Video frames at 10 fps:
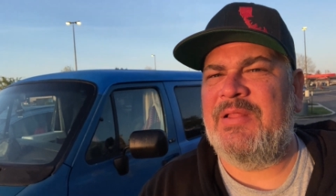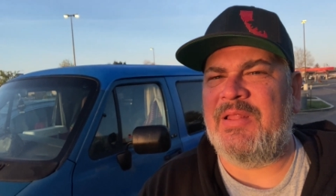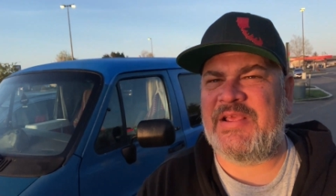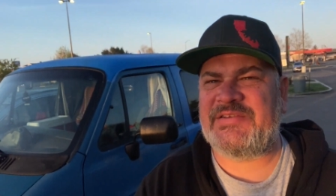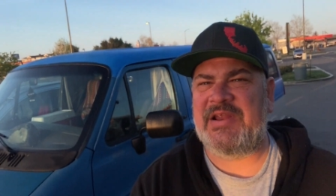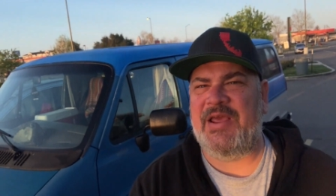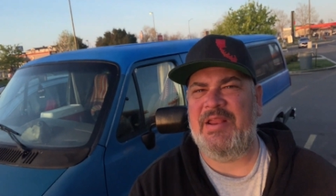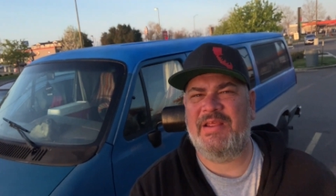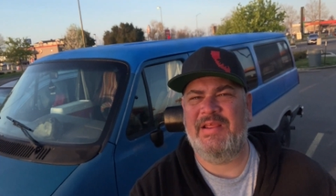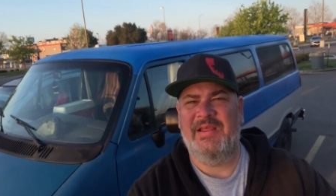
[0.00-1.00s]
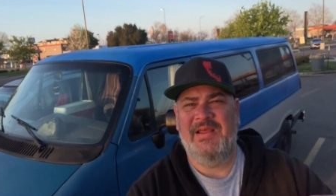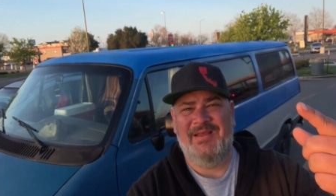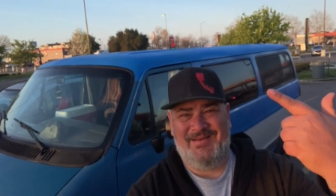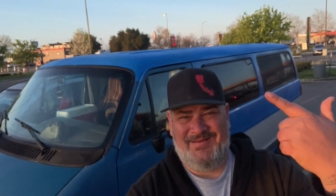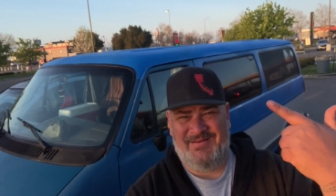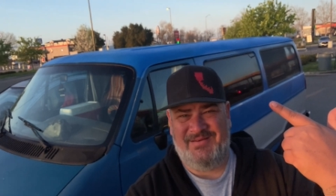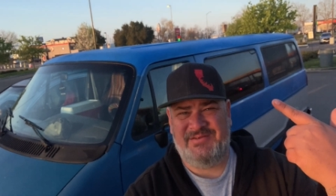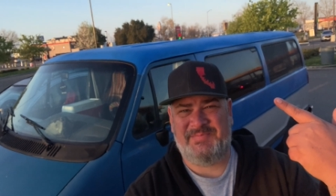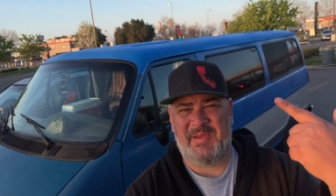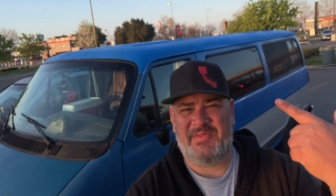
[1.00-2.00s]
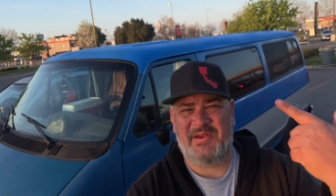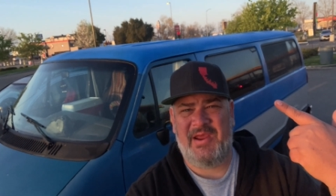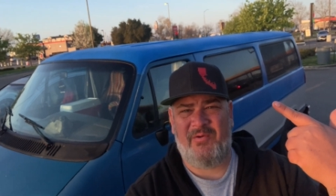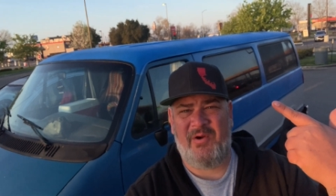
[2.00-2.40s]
Last night, spent the night